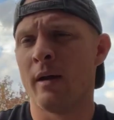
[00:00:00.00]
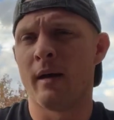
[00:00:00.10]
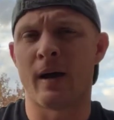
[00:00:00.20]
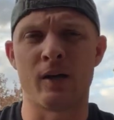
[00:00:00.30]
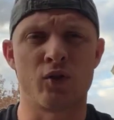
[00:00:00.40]

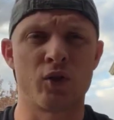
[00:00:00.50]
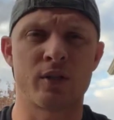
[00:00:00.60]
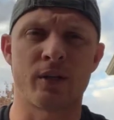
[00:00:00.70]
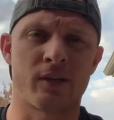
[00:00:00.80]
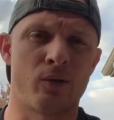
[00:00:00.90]
I
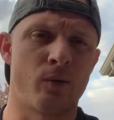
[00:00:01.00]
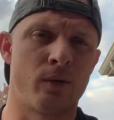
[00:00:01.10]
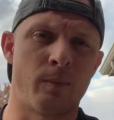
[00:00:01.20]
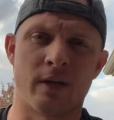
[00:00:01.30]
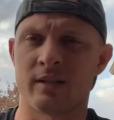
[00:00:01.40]
just like to do
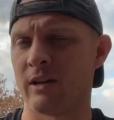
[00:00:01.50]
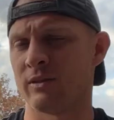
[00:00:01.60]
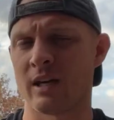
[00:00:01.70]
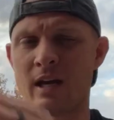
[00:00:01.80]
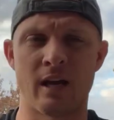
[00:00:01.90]
it to be on a
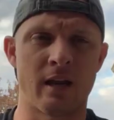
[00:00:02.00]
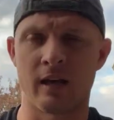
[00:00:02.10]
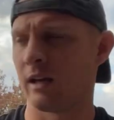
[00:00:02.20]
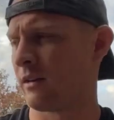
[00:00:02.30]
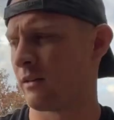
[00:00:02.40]
safe side.
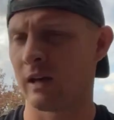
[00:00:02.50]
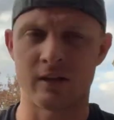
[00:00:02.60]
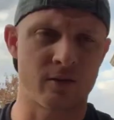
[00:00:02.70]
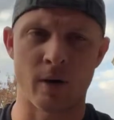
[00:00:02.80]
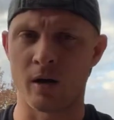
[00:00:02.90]
I
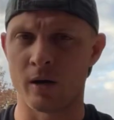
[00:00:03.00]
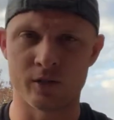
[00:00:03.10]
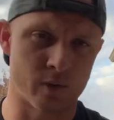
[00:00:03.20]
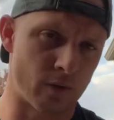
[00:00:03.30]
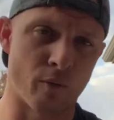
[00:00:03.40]
catch some
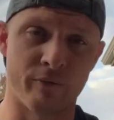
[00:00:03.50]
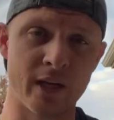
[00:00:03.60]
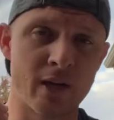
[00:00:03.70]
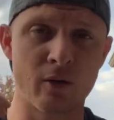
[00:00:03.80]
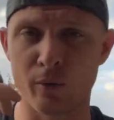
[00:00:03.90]
areas around the whole
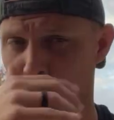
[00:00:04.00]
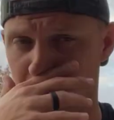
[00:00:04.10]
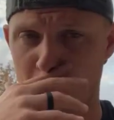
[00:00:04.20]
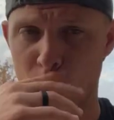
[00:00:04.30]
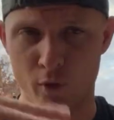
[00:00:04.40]
vehicle,
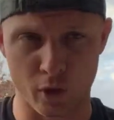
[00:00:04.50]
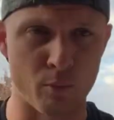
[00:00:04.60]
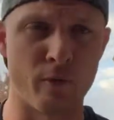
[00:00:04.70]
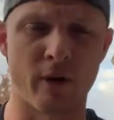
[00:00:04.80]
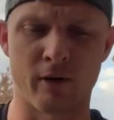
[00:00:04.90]
and then we're going to
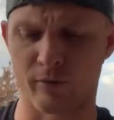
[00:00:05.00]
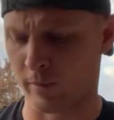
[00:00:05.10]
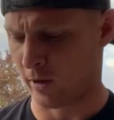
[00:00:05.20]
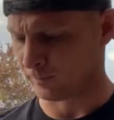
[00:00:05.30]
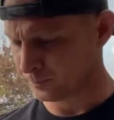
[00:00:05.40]
move on
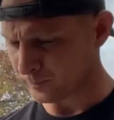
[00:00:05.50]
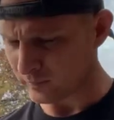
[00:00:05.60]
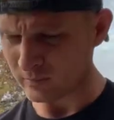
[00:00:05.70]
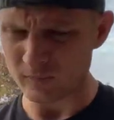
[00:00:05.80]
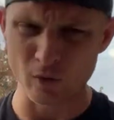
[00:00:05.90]
from there.
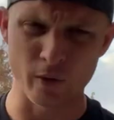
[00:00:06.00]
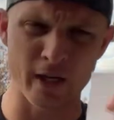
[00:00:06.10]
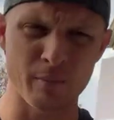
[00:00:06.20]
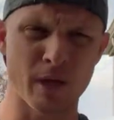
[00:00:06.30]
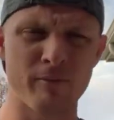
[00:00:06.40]

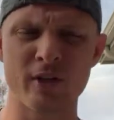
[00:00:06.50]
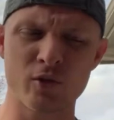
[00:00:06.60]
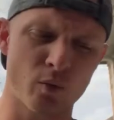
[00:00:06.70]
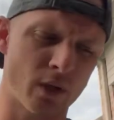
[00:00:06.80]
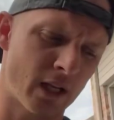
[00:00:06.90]
Okay, but I'm
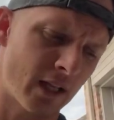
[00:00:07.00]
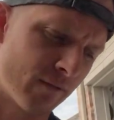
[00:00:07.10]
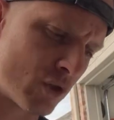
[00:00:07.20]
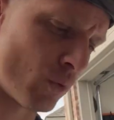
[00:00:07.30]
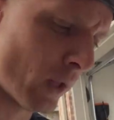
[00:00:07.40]
visual. I
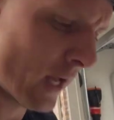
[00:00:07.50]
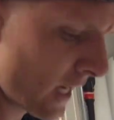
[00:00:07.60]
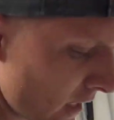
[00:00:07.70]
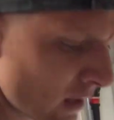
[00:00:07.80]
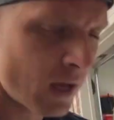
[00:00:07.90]
like visual
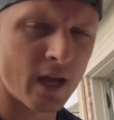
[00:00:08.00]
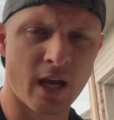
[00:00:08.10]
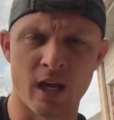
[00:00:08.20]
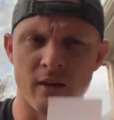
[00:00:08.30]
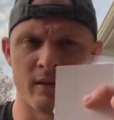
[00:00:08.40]
aid,
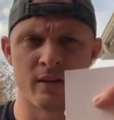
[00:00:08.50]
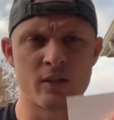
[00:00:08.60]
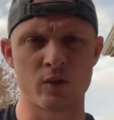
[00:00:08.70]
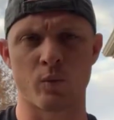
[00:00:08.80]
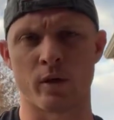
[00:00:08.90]
and
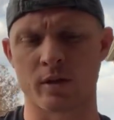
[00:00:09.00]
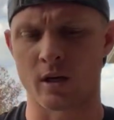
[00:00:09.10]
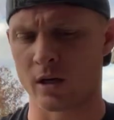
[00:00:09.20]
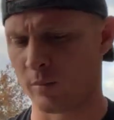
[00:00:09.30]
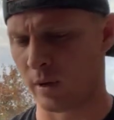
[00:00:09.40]
this is where it's
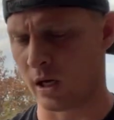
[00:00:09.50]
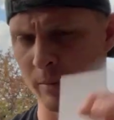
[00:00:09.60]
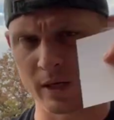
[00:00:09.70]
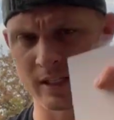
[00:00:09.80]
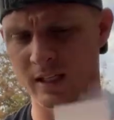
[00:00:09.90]
going to come in.
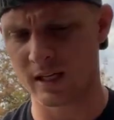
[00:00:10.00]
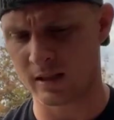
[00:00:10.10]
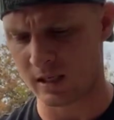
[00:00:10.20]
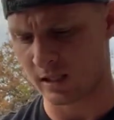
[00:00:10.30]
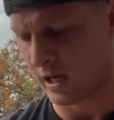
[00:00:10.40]
I'm going to set
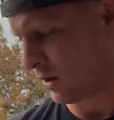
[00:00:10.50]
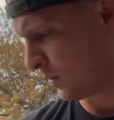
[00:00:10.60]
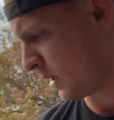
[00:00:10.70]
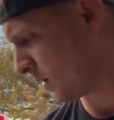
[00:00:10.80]
these down here in